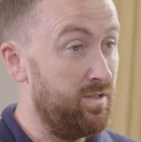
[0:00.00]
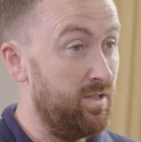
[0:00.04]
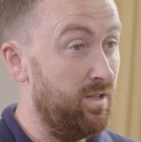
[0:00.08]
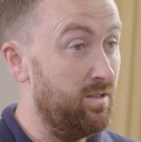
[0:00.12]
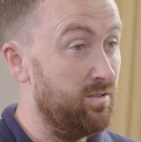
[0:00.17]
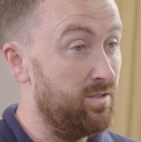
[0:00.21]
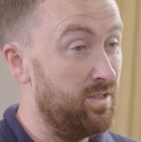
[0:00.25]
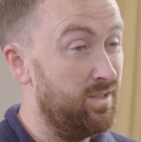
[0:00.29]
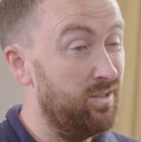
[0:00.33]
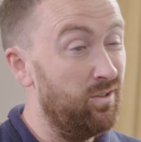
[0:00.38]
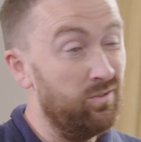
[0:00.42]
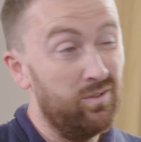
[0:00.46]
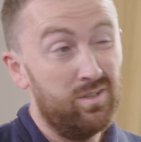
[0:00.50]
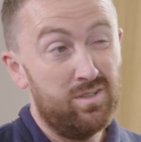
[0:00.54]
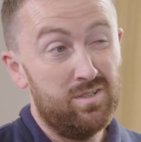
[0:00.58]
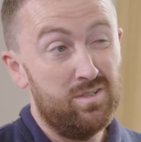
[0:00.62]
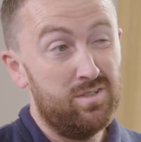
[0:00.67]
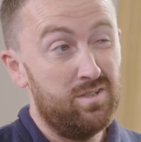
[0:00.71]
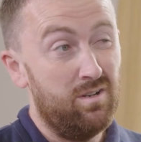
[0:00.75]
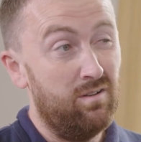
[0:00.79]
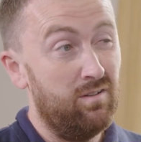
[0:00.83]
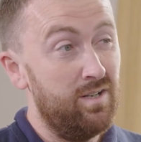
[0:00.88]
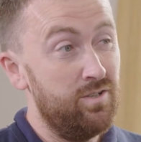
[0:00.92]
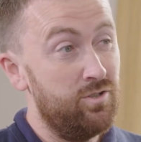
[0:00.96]
answer, not
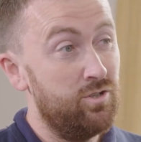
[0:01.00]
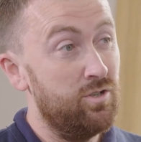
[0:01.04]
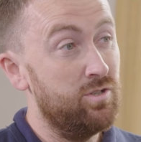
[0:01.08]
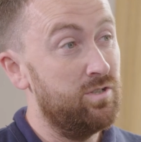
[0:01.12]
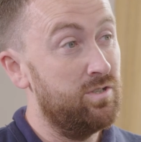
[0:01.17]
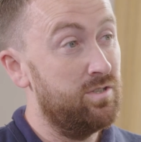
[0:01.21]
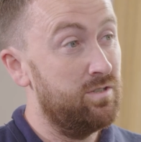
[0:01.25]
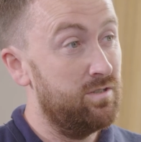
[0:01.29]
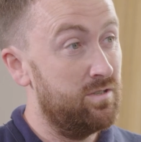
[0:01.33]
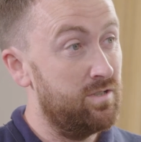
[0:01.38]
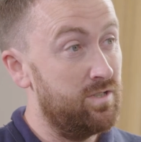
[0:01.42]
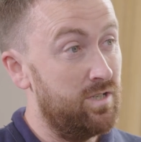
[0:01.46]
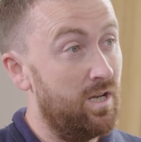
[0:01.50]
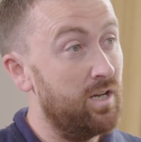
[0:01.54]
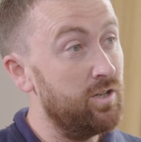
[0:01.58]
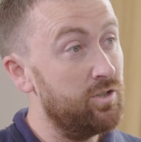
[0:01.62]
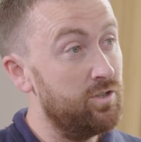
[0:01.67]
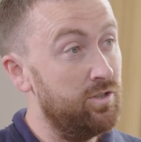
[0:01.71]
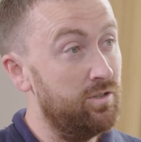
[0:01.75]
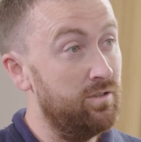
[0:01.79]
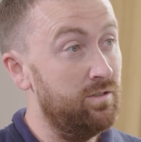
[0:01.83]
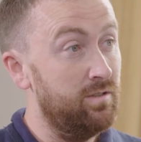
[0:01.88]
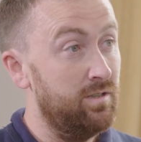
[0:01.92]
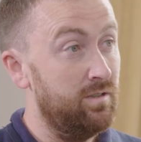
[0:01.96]
necessarily just
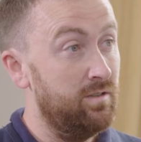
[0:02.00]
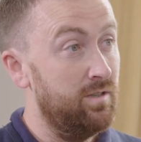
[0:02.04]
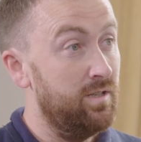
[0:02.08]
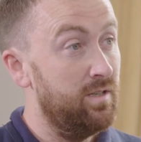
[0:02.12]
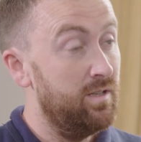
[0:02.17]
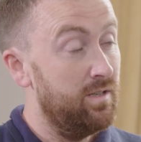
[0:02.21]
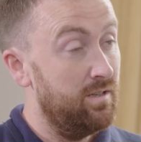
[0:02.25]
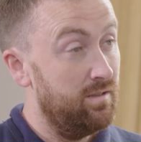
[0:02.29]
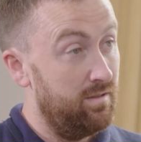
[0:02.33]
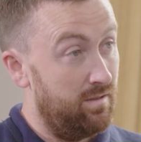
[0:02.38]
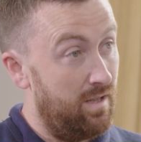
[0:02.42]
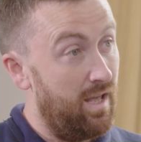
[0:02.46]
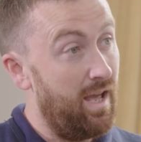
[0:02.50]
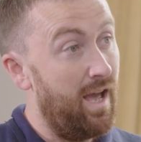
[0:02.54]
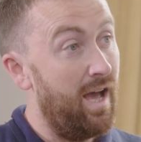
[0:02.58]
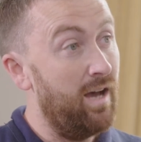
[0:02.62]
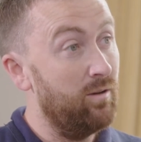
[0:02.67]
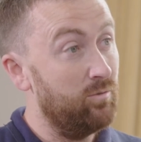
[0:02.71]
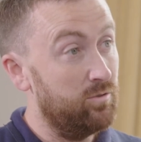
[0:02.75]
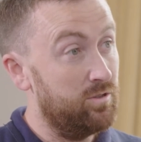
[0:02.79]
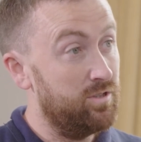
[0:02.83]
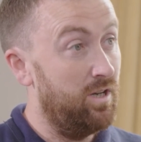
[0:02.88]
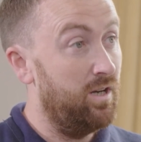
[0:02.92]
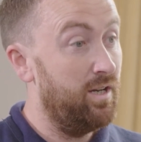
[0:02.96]
suction
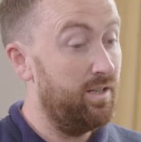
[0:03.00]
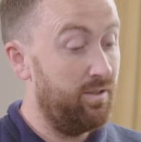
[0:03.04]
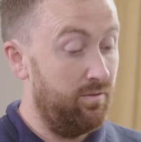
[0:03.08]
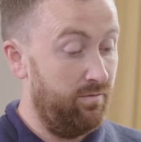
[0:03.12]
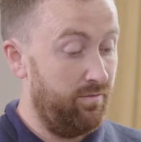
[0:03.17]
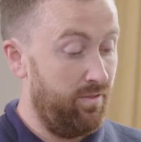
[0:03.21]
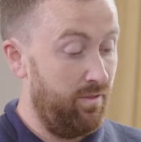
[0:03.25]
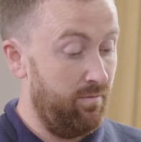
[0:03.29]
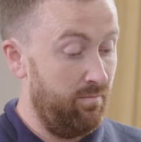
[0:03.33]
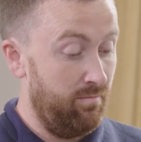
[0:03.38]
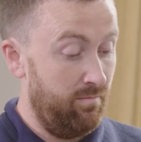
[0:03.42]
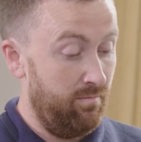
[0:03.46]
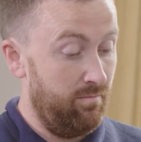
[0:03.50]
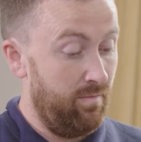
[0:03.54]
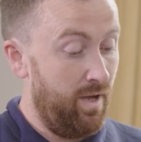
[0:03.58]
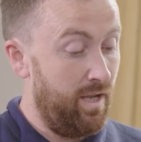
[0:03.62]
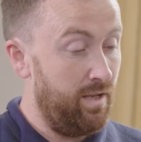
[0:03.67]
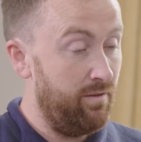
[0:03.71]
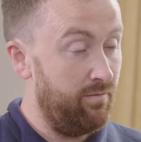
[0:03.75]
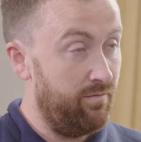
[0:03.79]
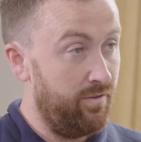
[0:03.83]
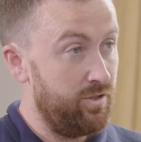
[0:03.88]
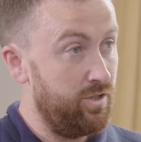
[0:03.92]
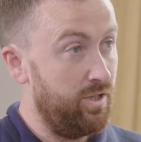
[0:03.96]
outside of the
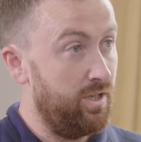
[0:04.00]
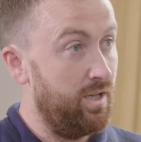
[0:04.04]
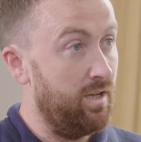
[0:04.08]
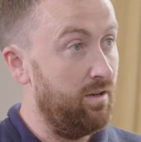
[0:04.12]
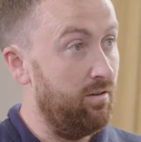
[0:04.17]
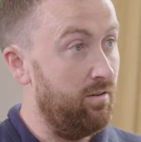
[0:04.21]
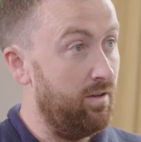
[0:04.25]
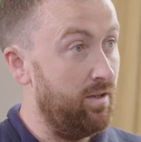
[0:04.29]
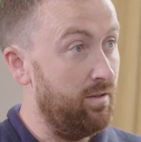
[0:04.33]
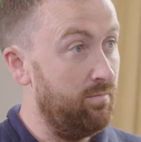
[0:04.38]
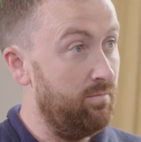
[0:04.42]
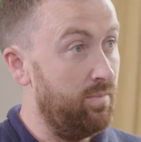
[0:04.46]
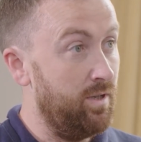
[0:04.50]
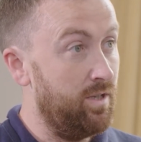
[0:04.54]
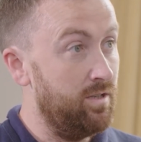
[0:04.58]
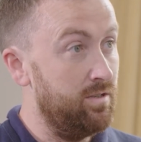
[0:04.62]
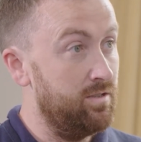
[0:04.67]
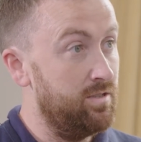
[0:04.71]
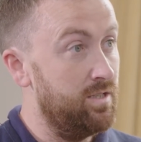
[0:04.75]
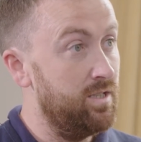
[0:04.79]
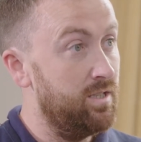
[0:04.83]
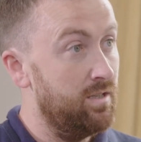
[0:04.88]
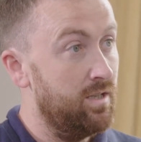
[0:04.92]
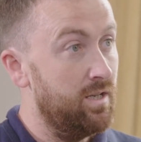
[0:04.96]
main fishing area, because
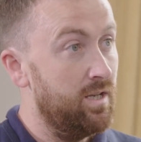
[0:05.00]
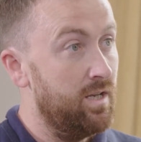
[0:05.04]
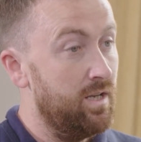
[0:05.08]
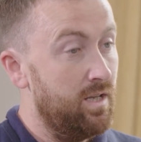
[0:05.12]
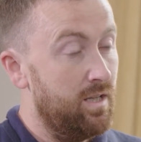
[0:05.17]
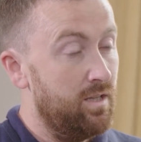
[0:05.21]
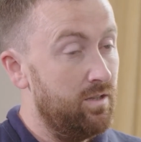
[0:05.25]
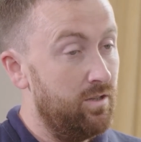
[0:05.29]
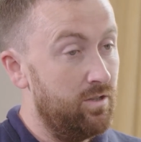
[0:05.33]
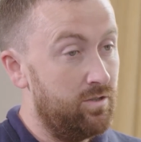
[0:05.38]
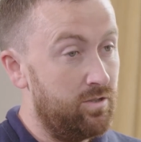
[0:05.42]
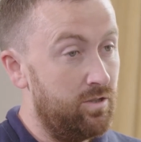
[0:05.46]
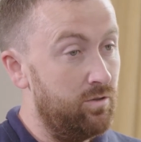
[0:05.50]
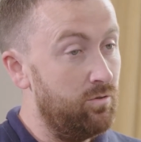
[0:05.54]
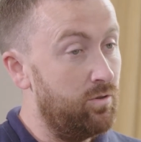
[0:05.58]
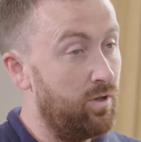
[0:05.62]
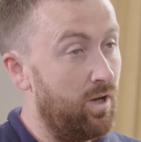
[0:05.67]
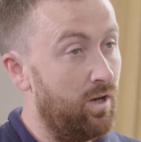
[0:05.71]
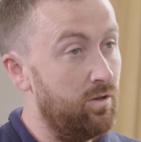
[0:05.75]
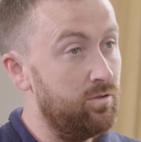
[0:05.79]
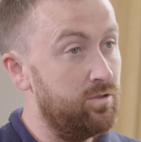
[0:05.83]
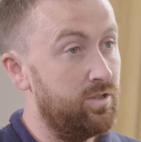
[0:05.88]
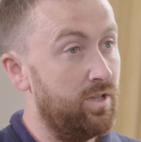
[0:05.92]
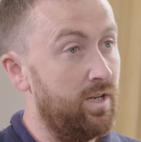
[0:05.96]
the two
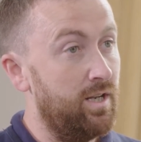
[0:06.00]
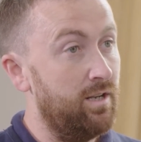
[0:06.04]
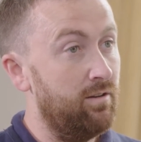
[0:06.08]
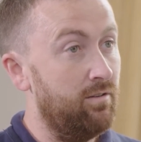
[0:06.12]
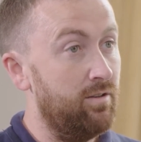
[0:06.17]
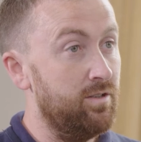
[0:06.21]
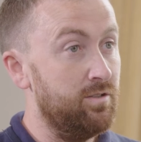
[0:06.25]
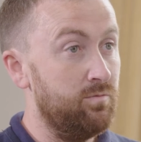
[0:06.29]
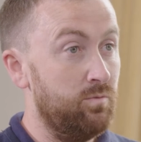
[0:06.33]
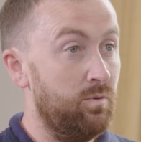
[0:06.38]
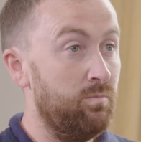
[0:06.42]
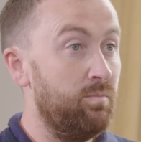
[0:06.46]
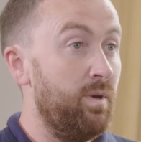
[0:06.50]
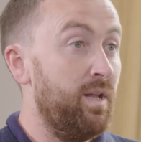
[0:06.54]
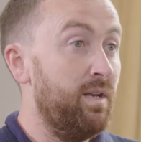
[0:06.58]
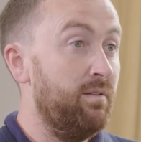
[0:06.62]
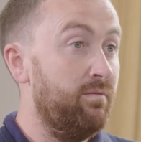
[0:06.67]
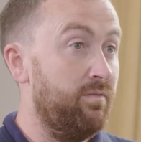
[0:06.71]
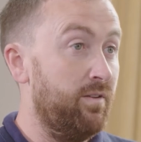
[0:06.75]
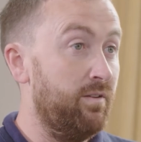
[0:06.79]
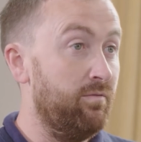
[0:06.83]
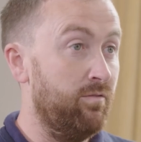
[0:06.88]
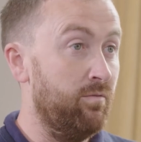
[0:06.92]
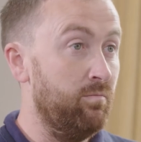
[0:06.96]
coastal areas would
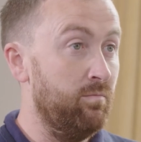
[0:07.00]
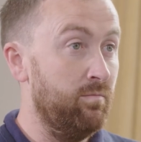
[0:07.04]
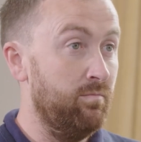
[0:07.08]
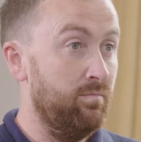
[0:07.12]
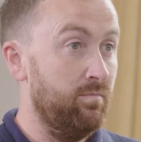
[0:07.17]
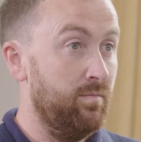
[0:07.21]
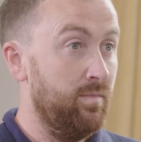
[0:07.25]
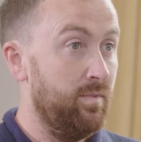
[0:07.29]
benefit from